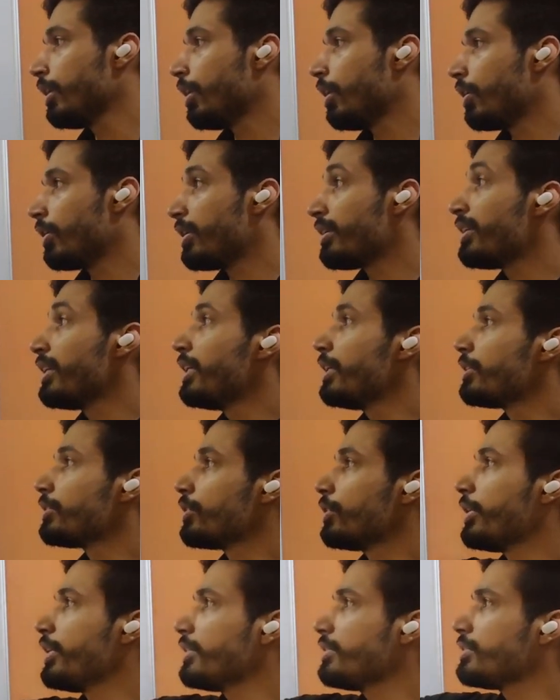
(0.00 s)
Alright,
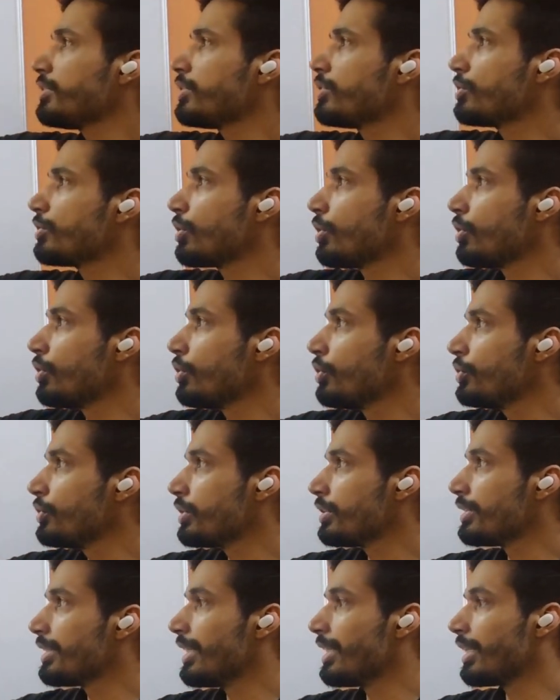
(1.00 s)
so here is the
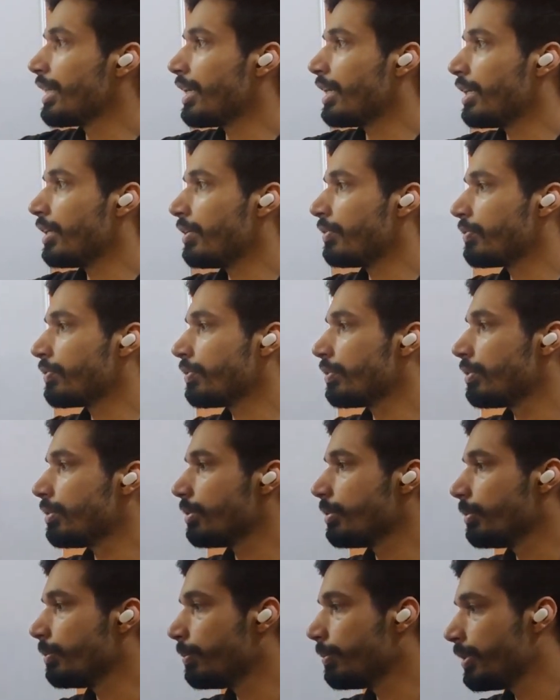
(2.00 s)
solution that I have
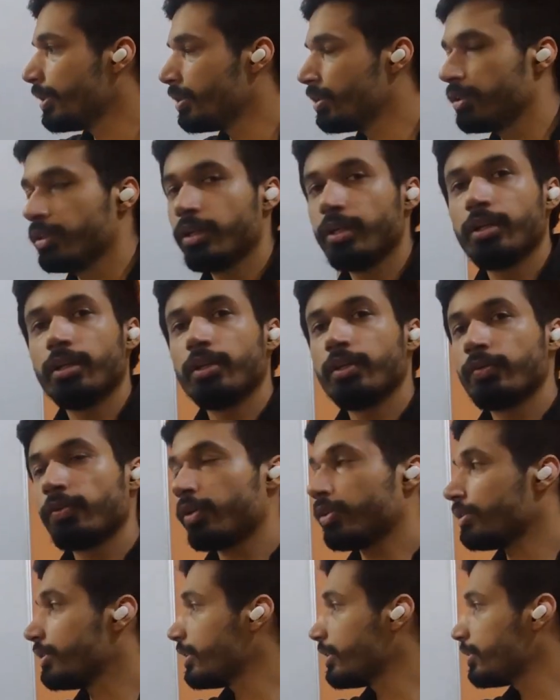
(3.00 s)
built
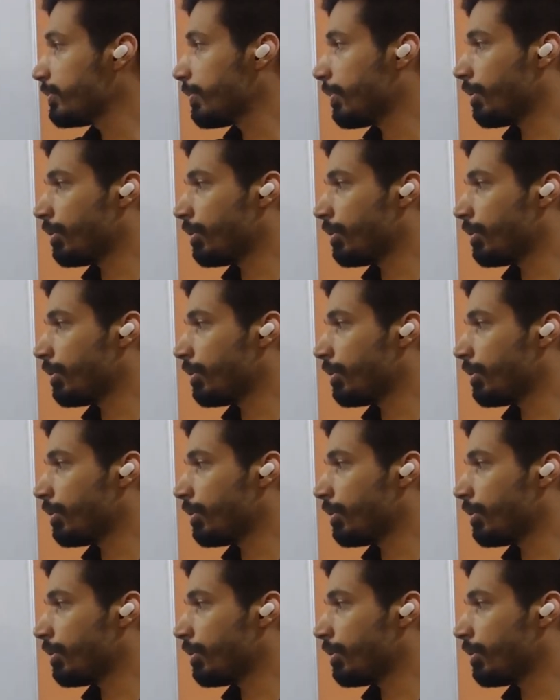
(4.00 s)
for this